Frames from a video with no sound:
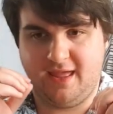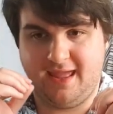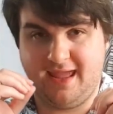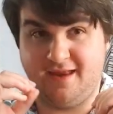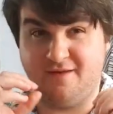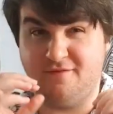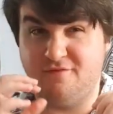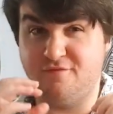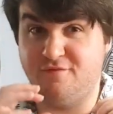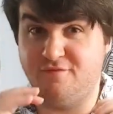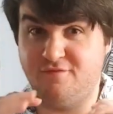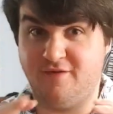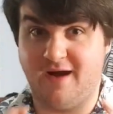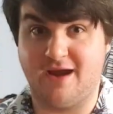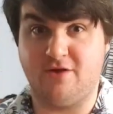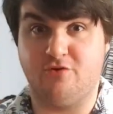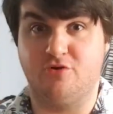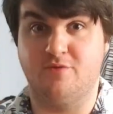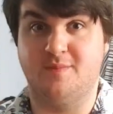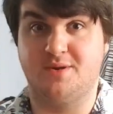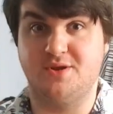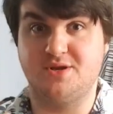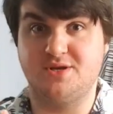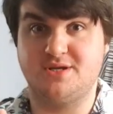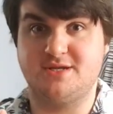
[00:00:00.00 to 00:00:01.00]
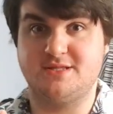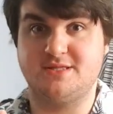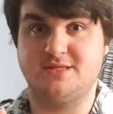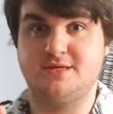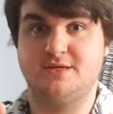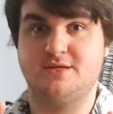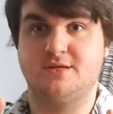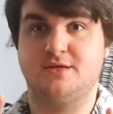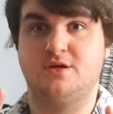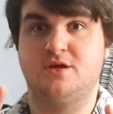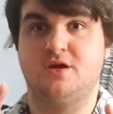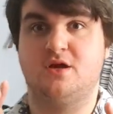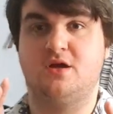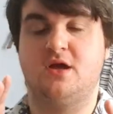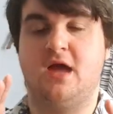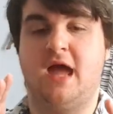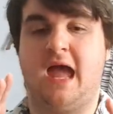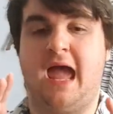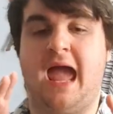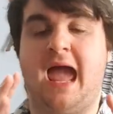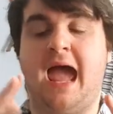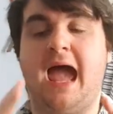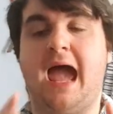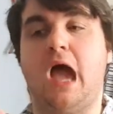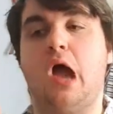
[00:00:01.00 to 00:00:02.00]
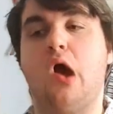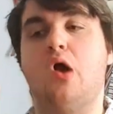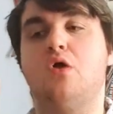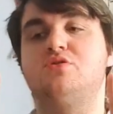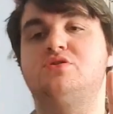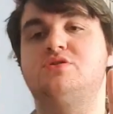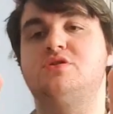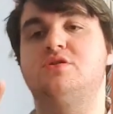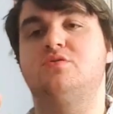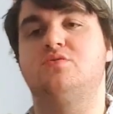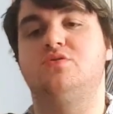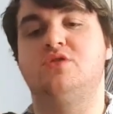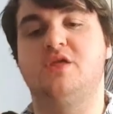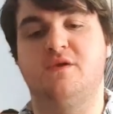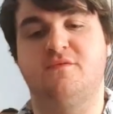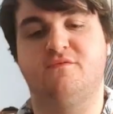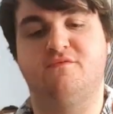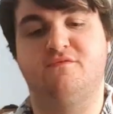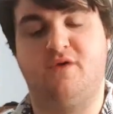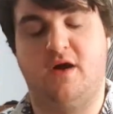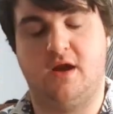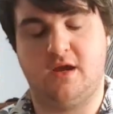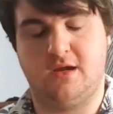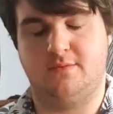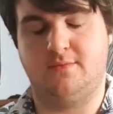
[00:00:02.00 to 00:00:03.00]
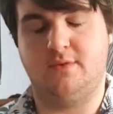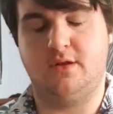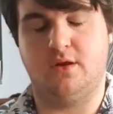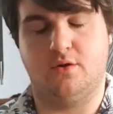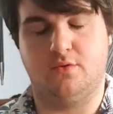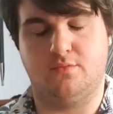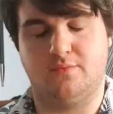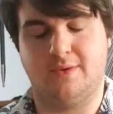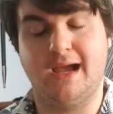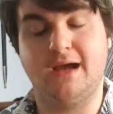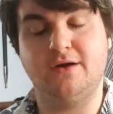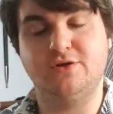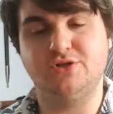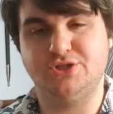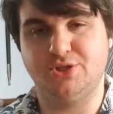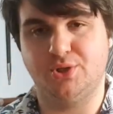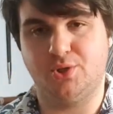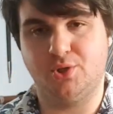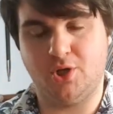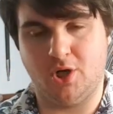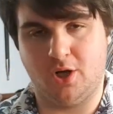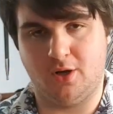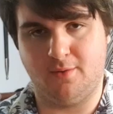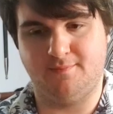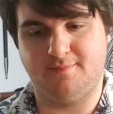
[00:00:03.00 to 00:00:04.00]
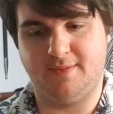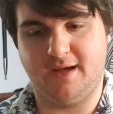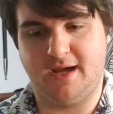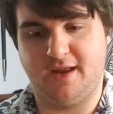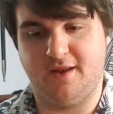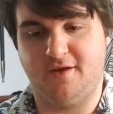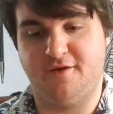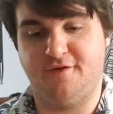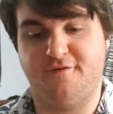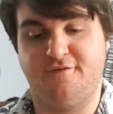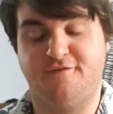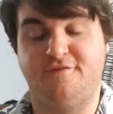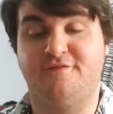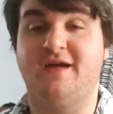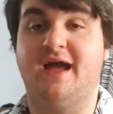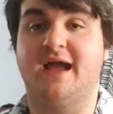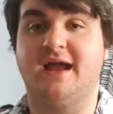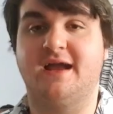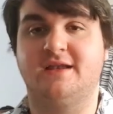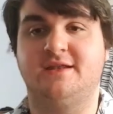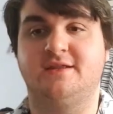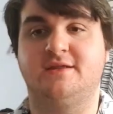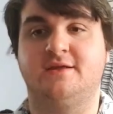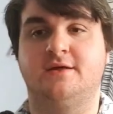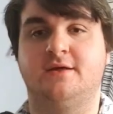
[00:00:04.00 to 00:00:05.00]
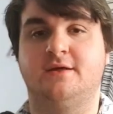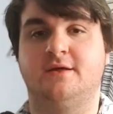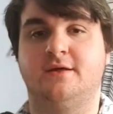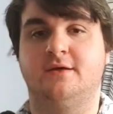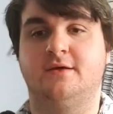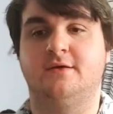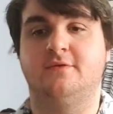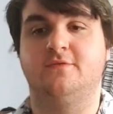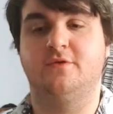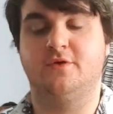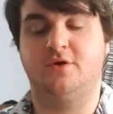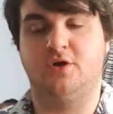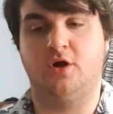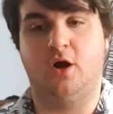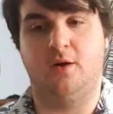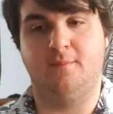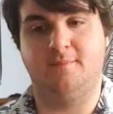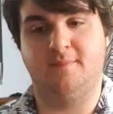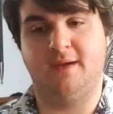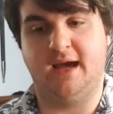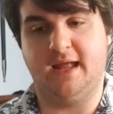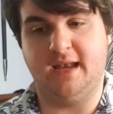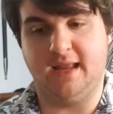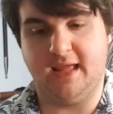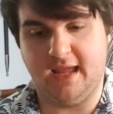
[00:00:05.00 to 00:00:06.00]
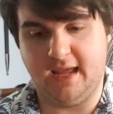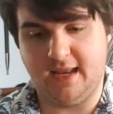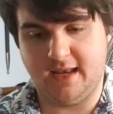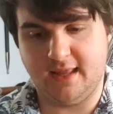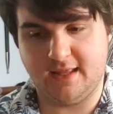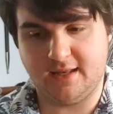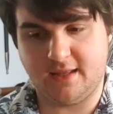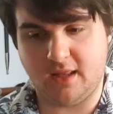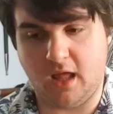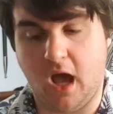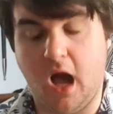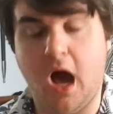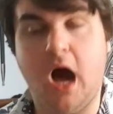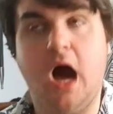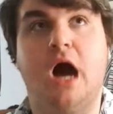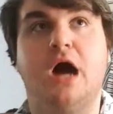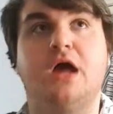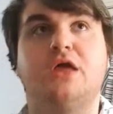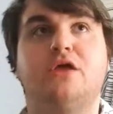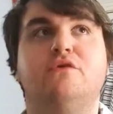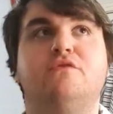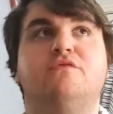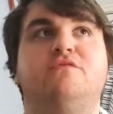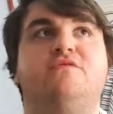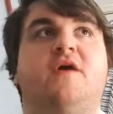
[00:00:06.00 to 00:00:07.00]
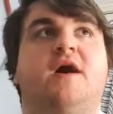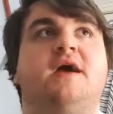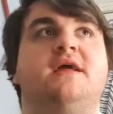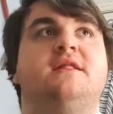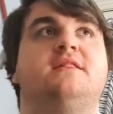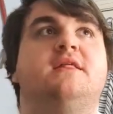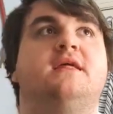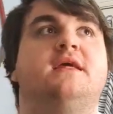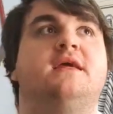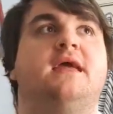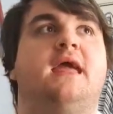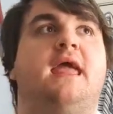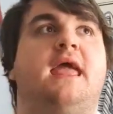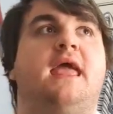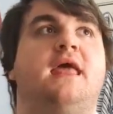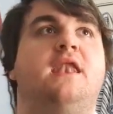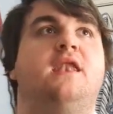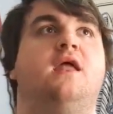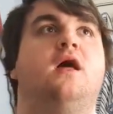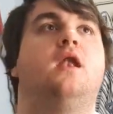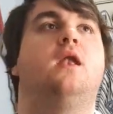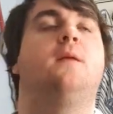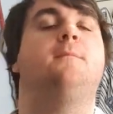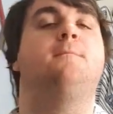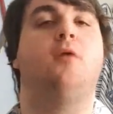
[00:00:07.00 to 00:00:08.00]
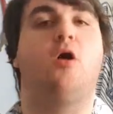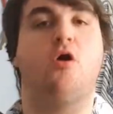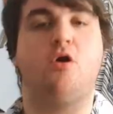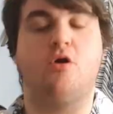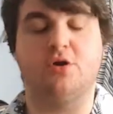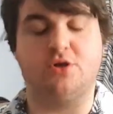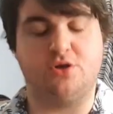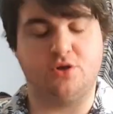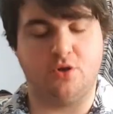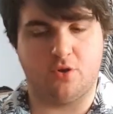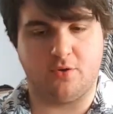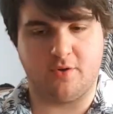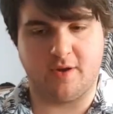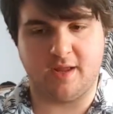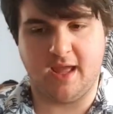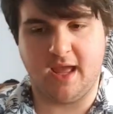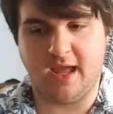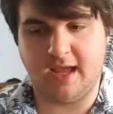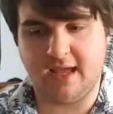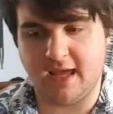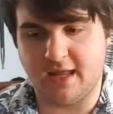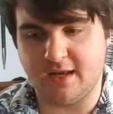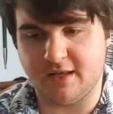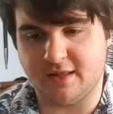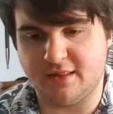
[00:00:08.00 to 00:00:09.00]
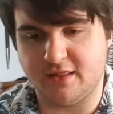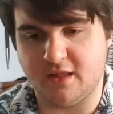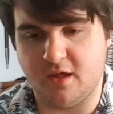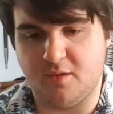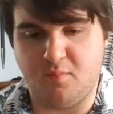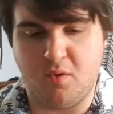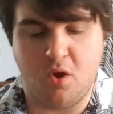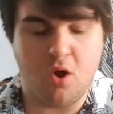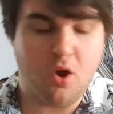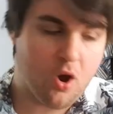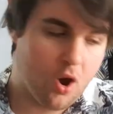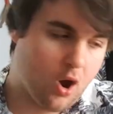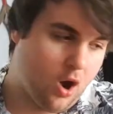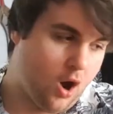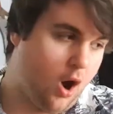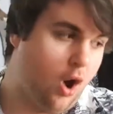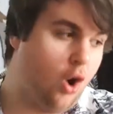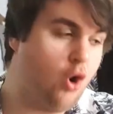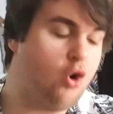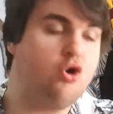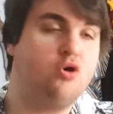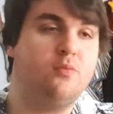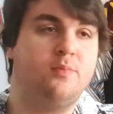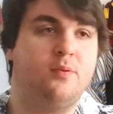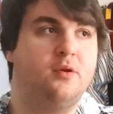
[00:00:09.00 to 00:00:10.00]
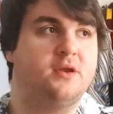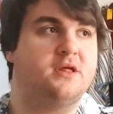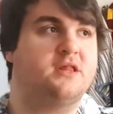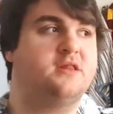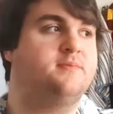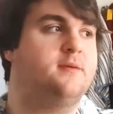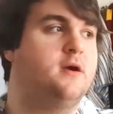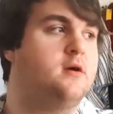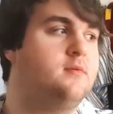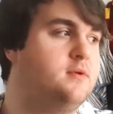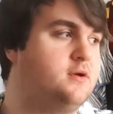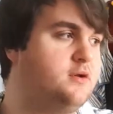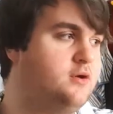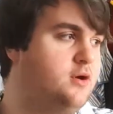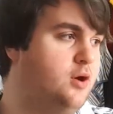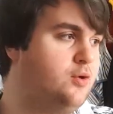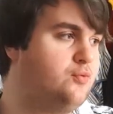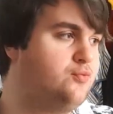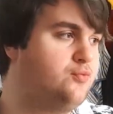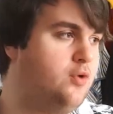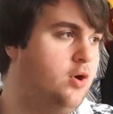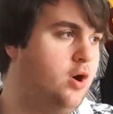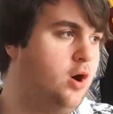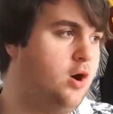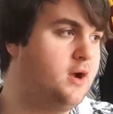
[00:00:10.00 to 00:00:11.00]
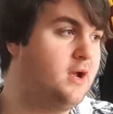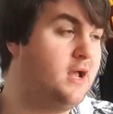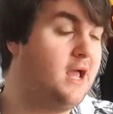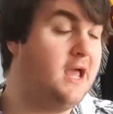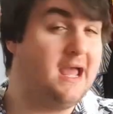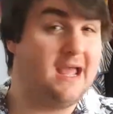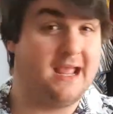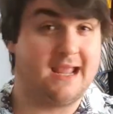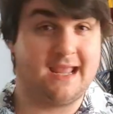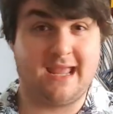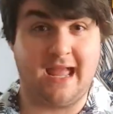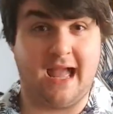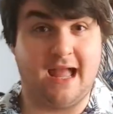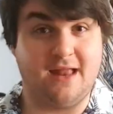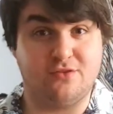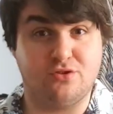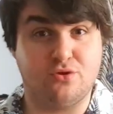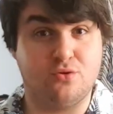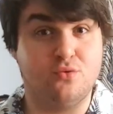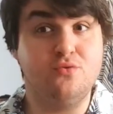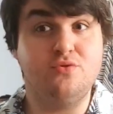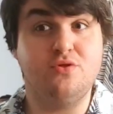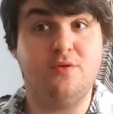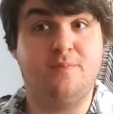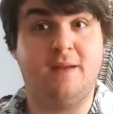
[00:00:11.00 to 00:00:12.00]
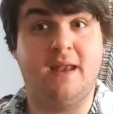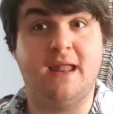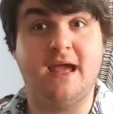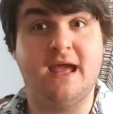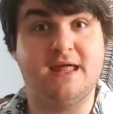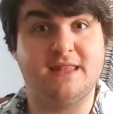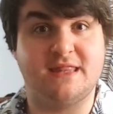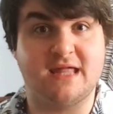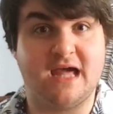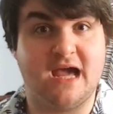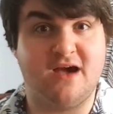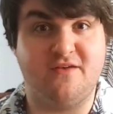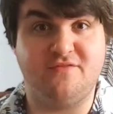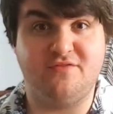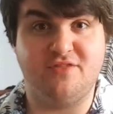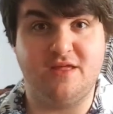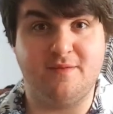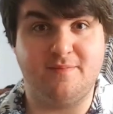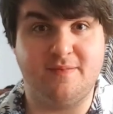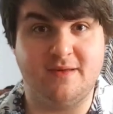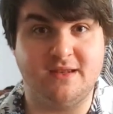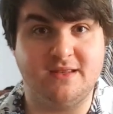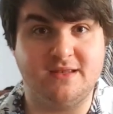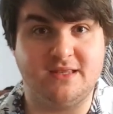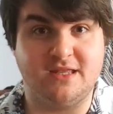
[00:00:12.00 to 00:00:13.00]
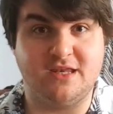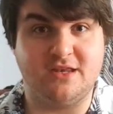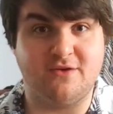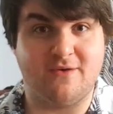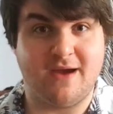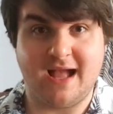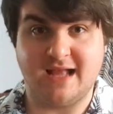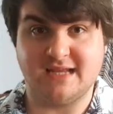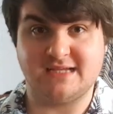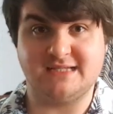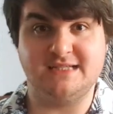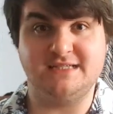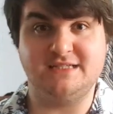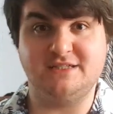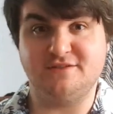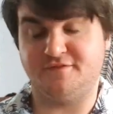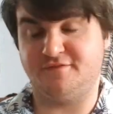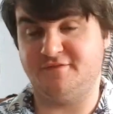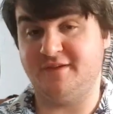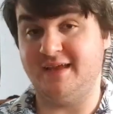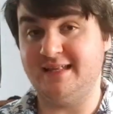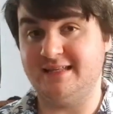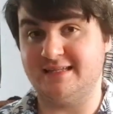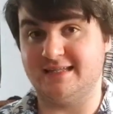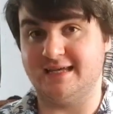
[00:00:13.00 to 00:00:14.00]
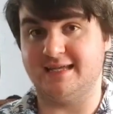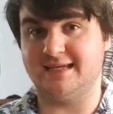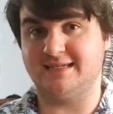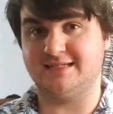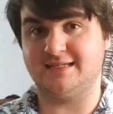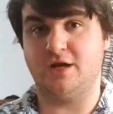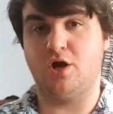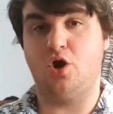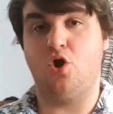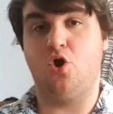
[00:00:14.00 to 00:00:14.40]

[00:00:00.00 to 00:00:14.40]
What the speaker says: environment. How does the environment around your combat affect the combat in it? Are you fighting in a laboratory against some horrible experiment gone wrong? do the players have the ability to actually defeat it